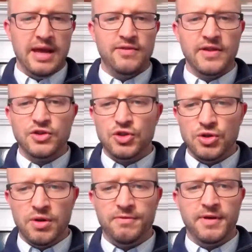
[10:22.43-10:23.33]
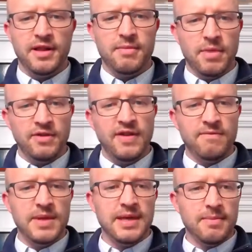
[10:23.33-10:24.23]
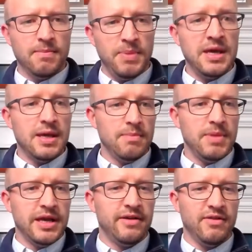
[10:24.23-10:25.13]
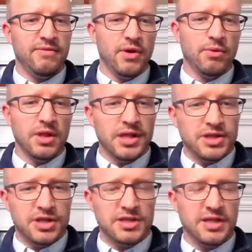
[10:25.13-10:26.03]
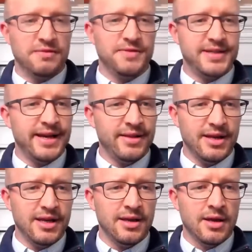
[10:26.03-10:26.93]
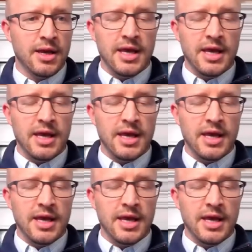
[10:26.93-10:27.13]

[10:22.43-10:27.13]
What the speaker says: and since Judah fell, it must have been because of their religious infidelity.